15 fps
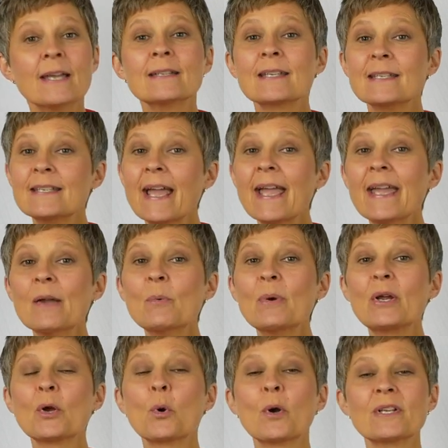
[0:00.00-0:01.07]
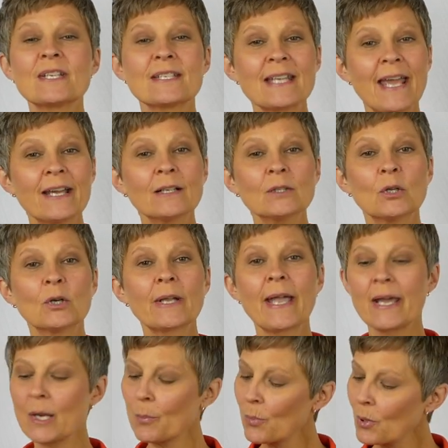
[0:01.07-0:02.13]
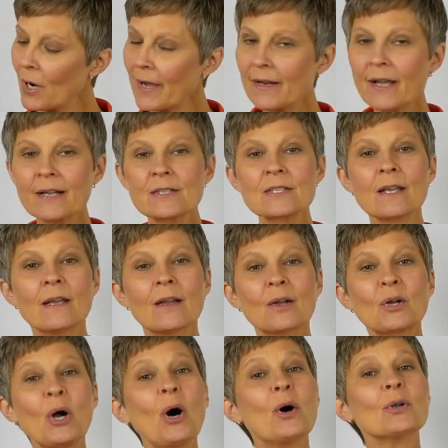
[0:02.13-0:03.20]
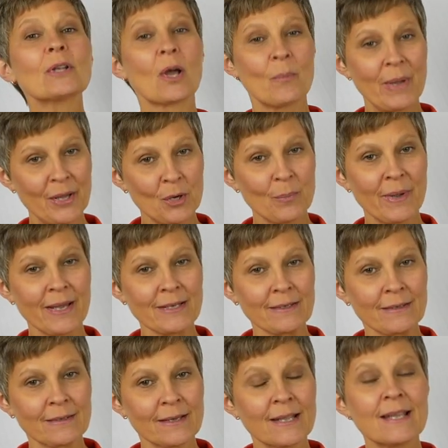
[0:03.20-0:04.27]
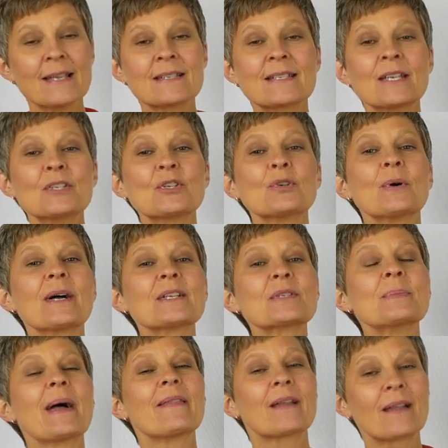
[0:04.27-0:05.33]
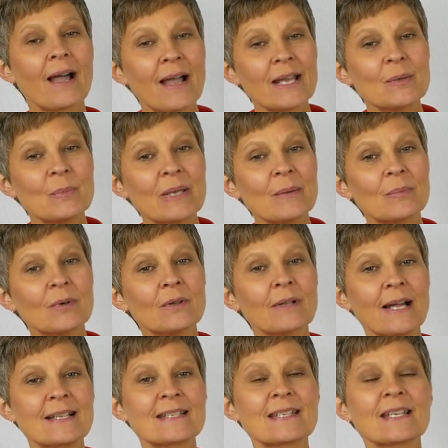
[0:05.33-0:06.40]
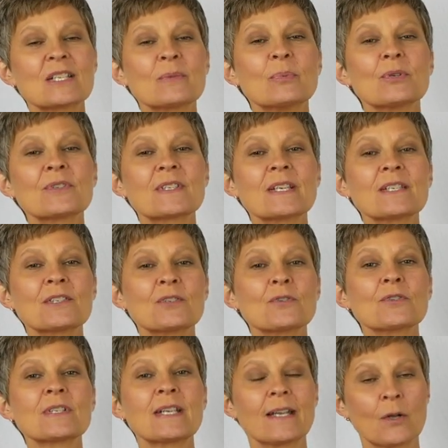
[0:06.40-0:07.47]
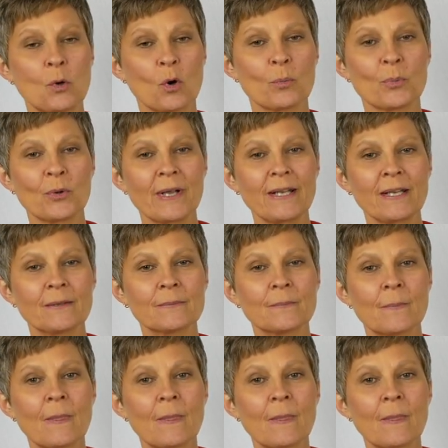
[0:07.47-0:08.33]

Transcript: Today we are going to take a look at a product called A Better Button, sent to us by the kind people at Sensible Sisters Incorporated.